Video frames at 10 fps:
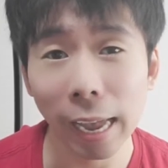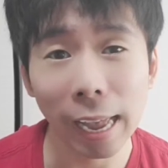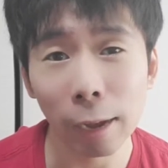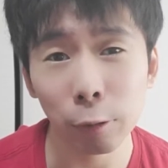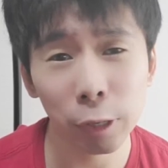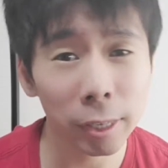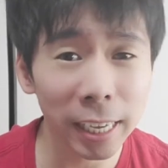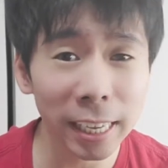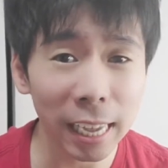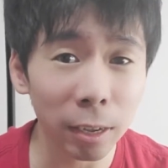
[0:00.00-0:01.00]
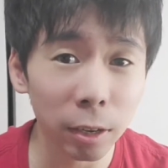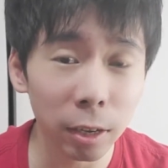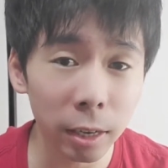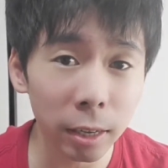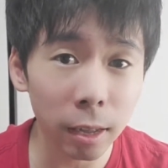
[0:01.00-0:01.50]
a house. You need a
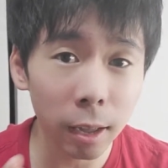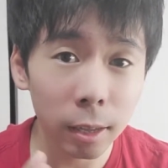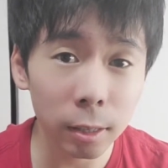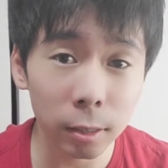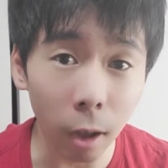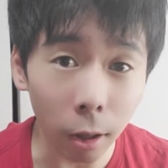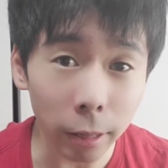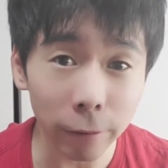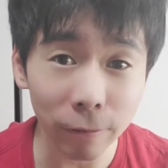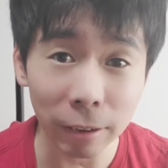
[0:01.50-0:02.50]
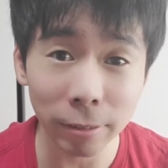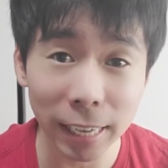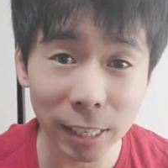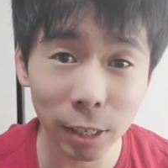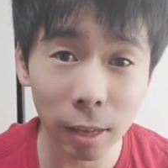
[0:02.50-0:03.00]
good, solid
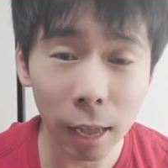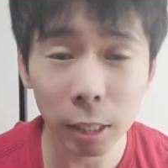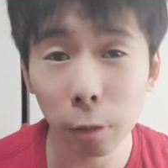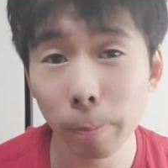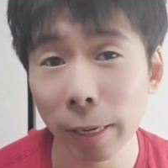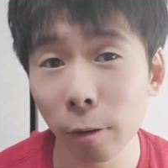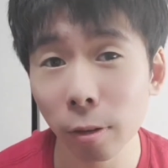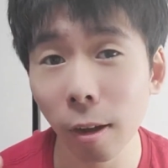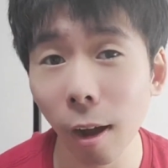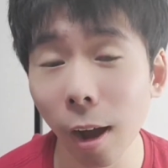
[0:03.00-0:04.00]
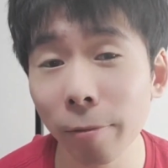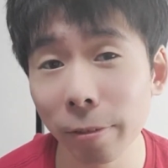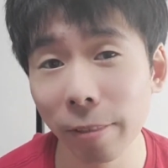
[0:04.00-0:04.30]
foundation to build off of